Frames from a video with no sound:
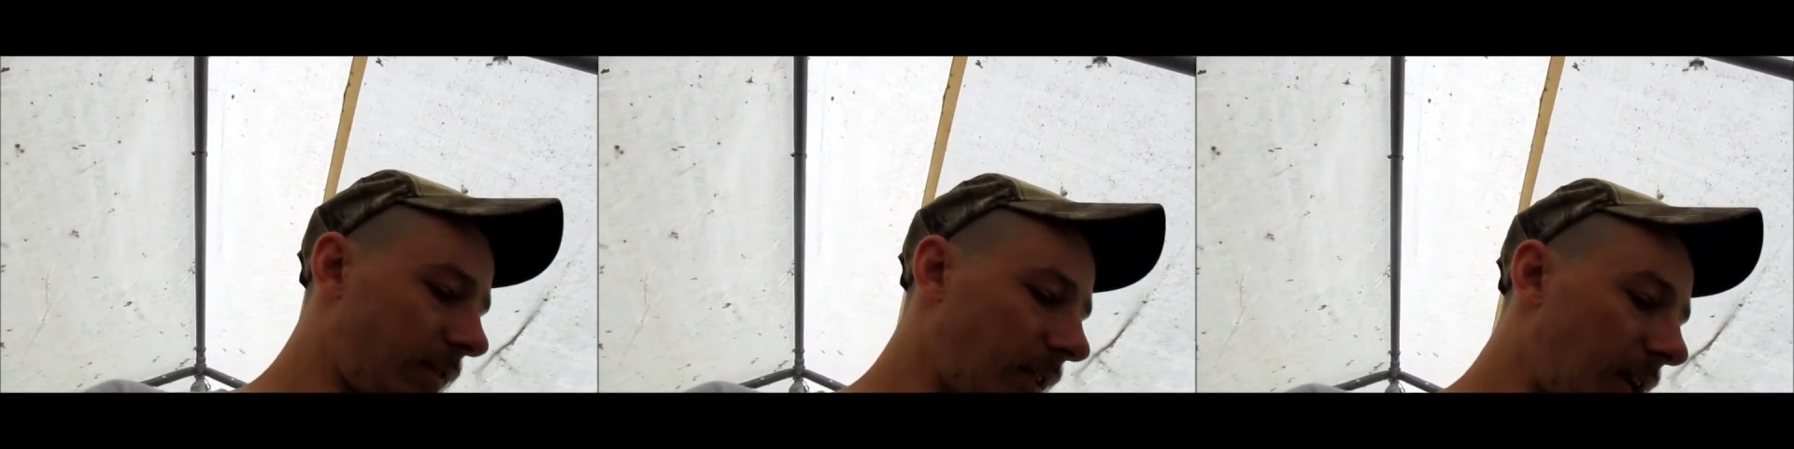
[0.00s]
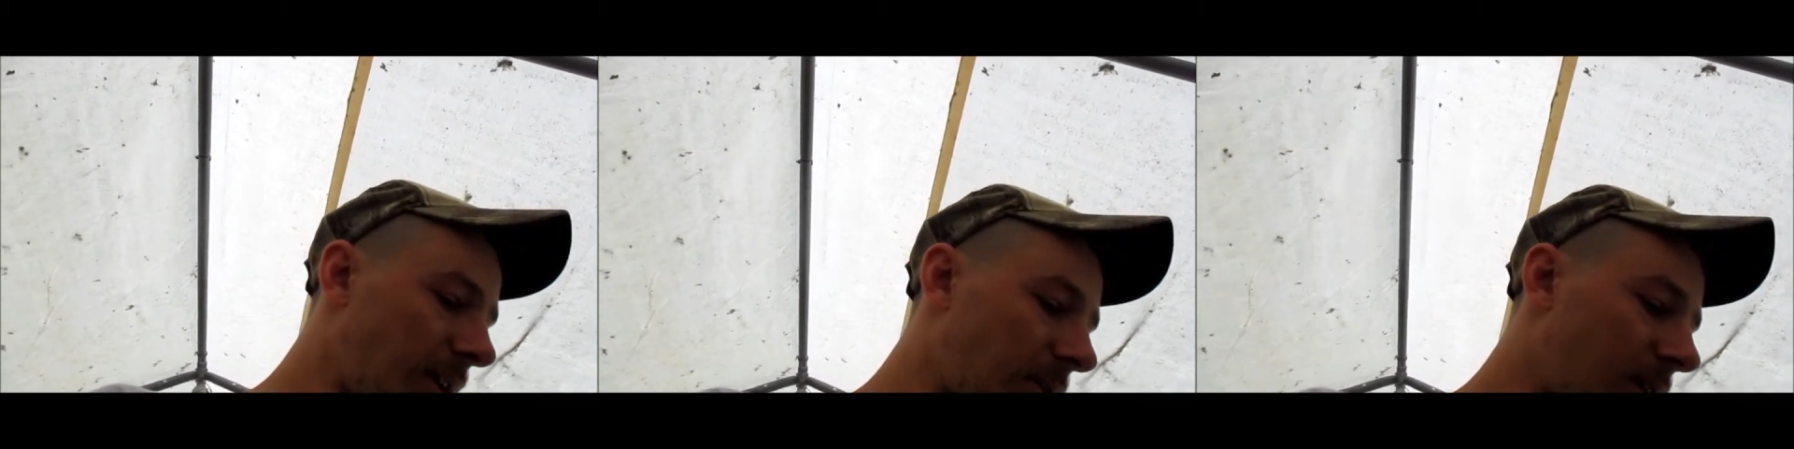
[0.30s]

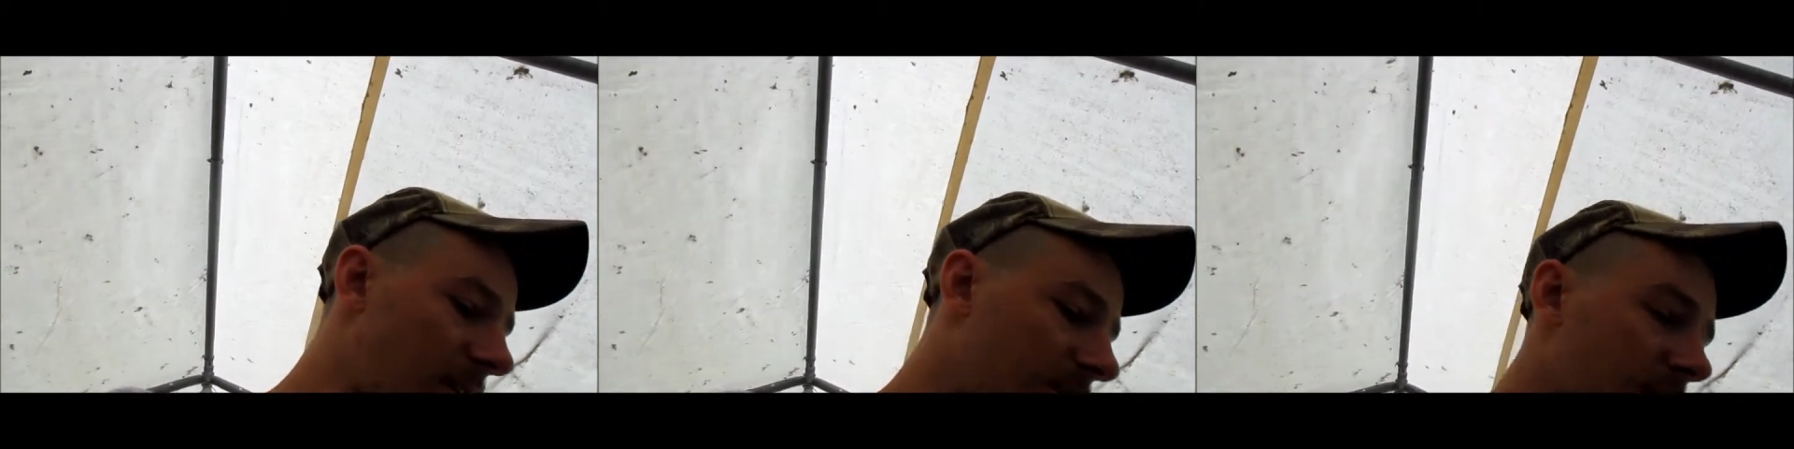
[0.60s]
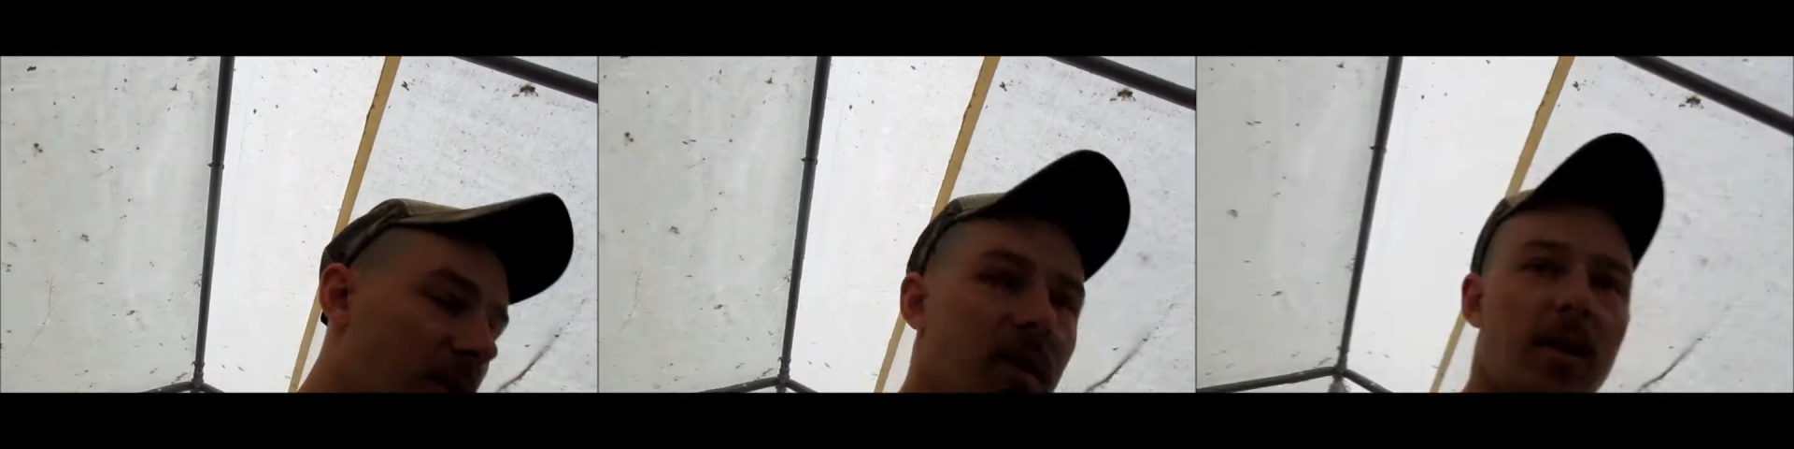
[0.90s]
anyway, I guess
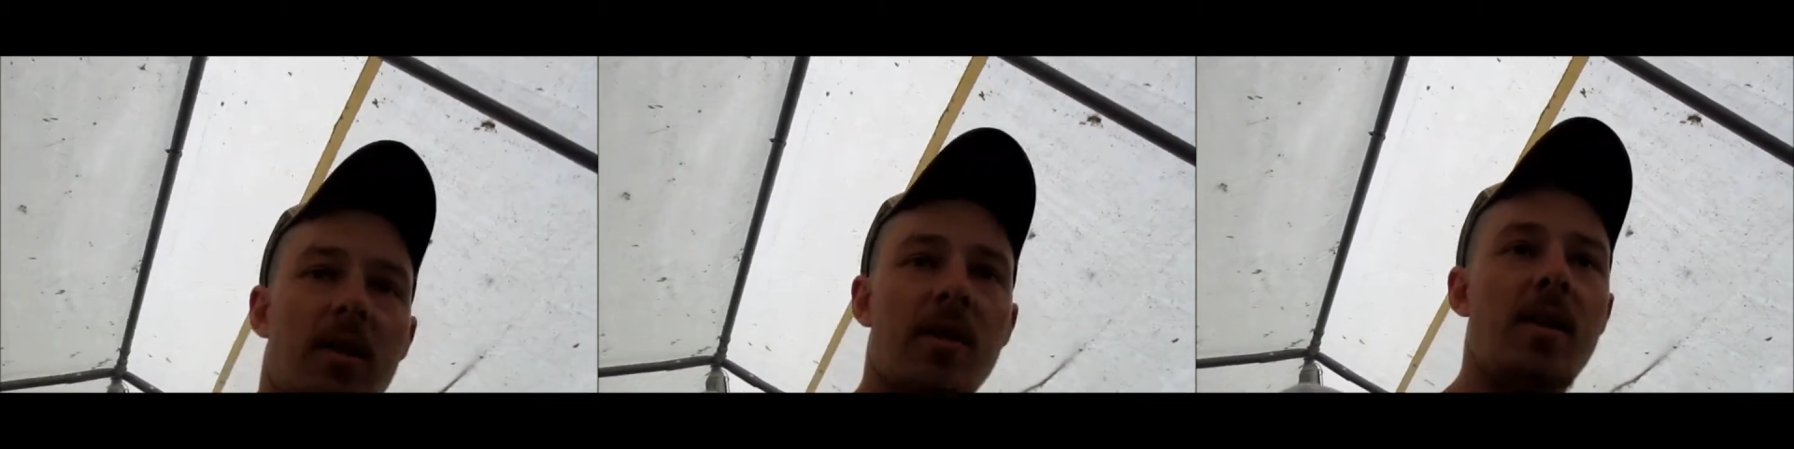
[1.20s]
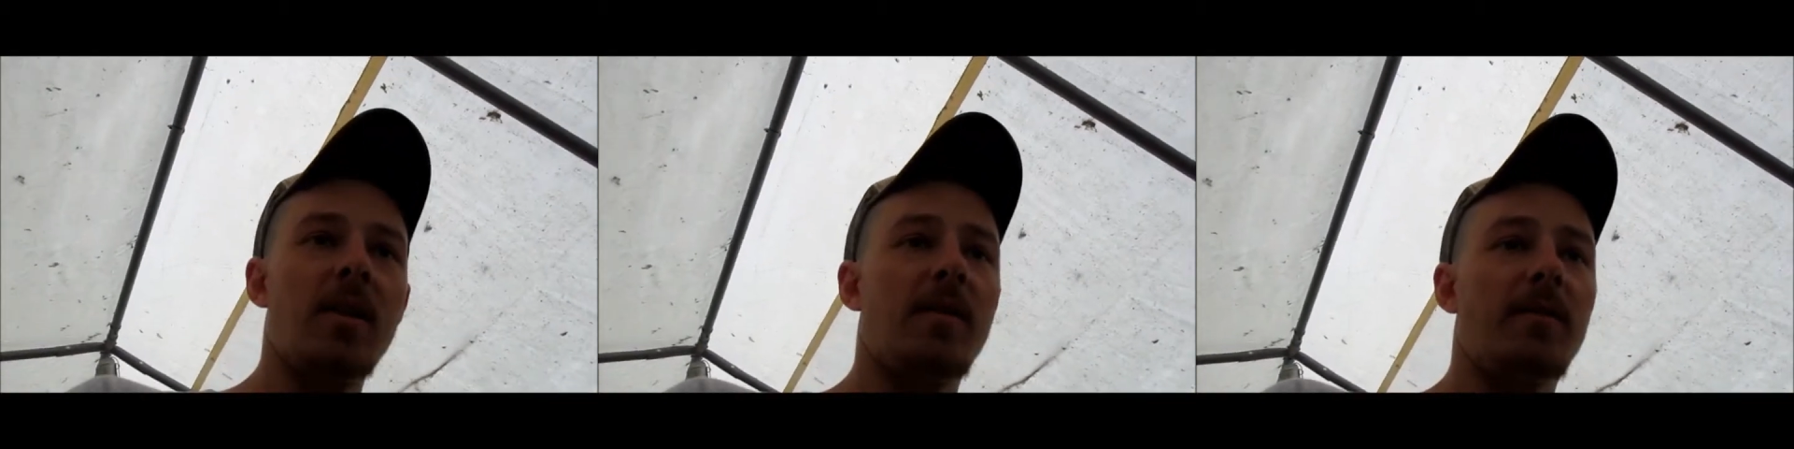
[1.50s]

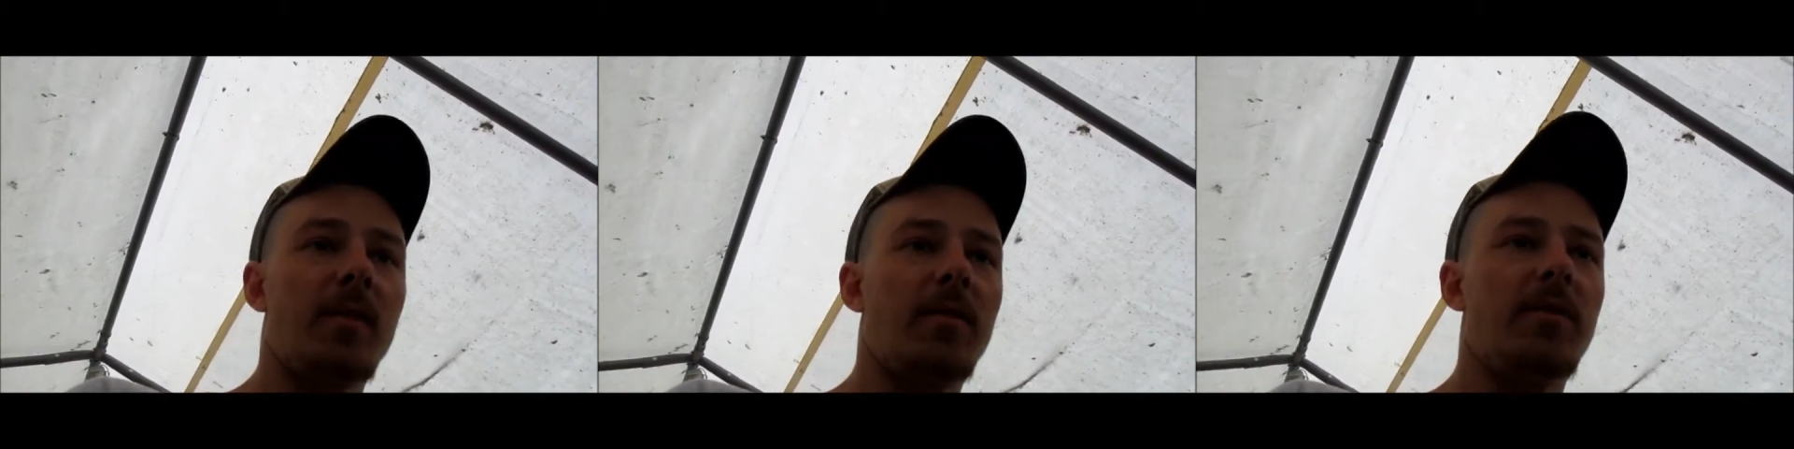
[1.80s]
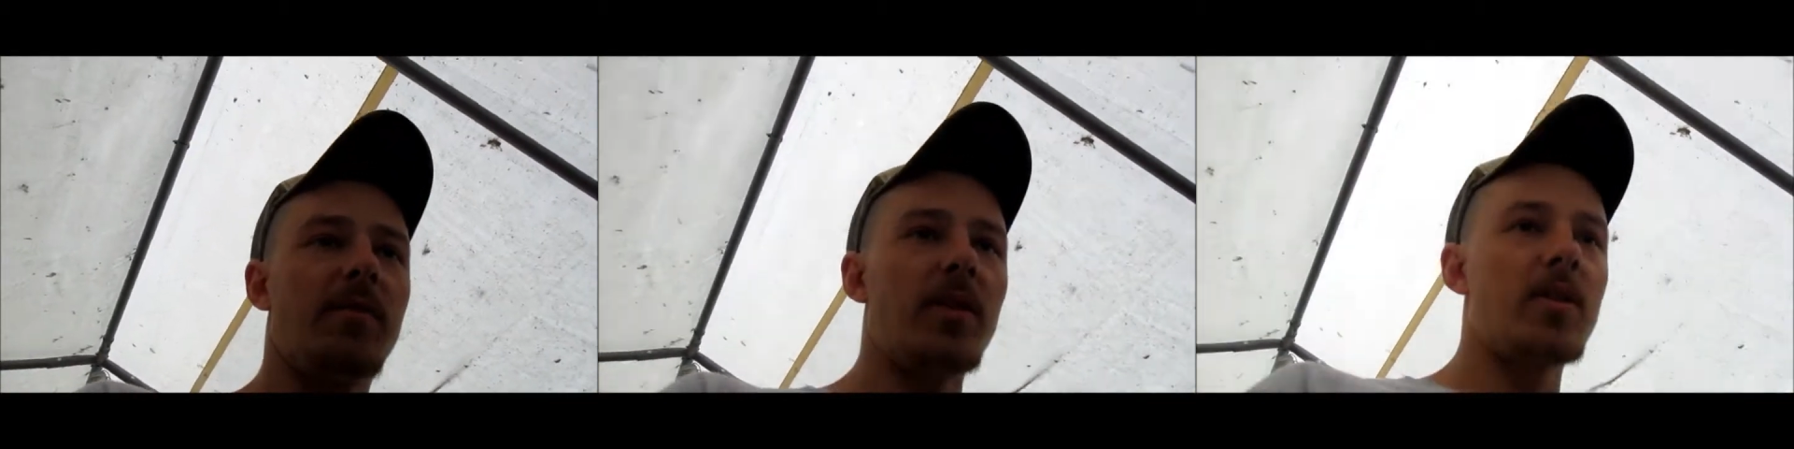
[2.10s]
first